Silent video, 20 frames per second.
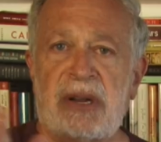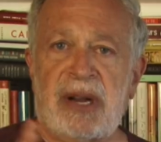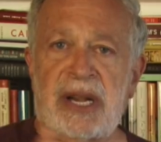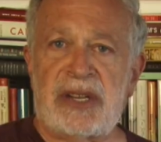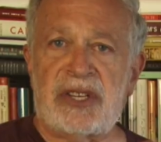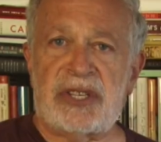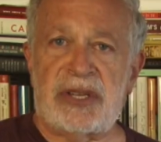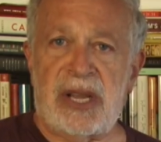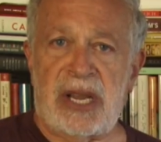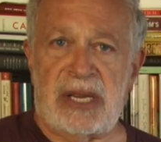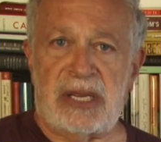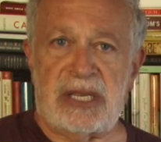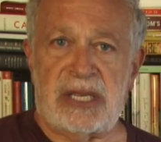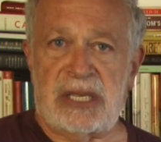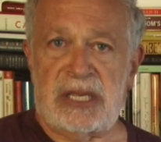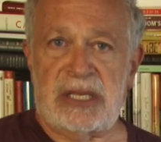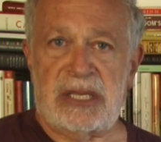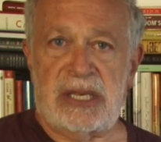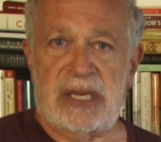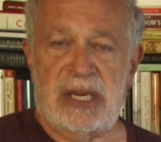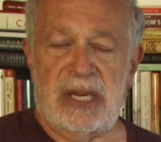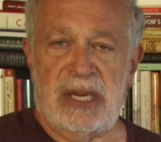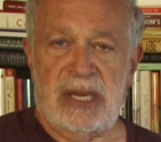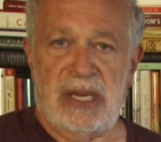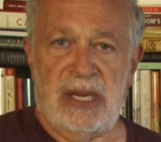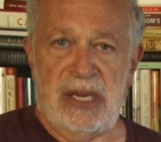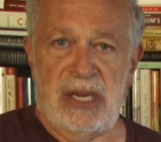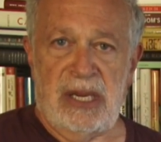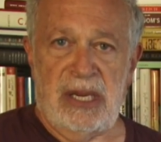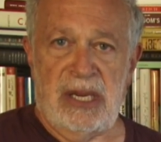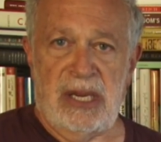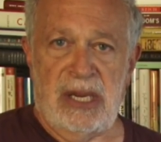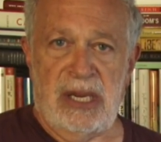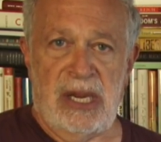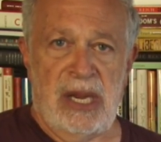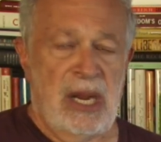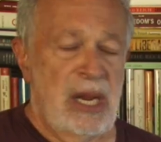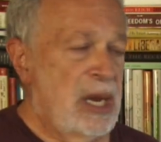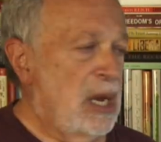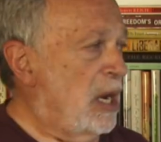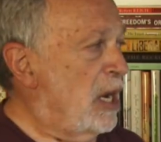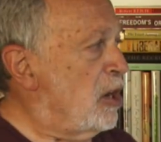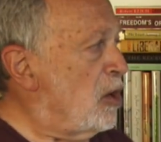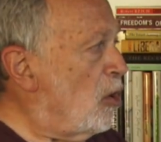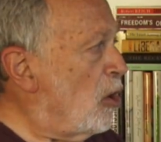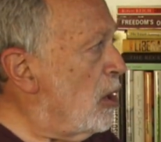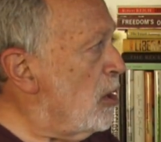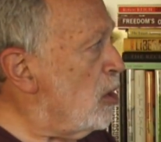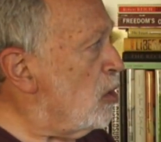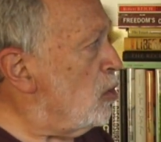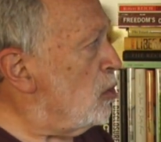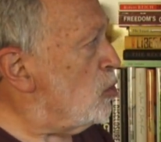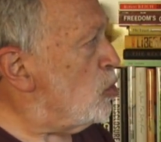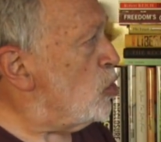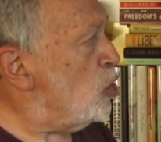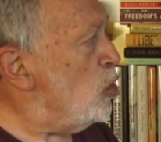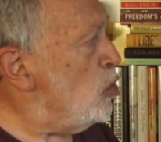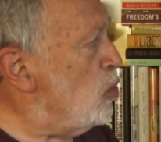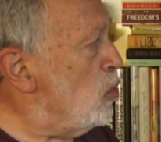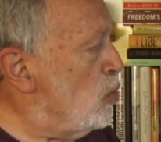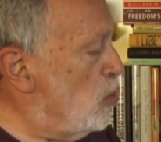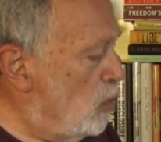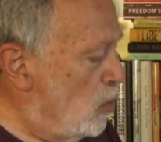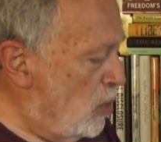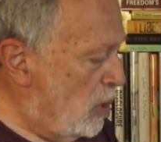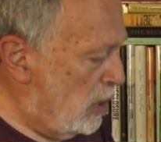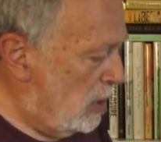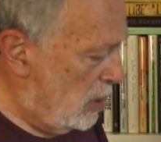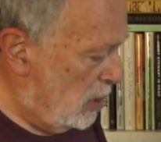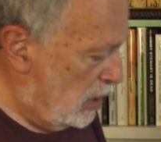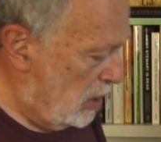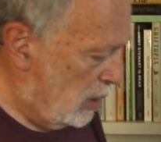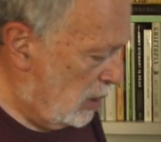the United States. In Article 2,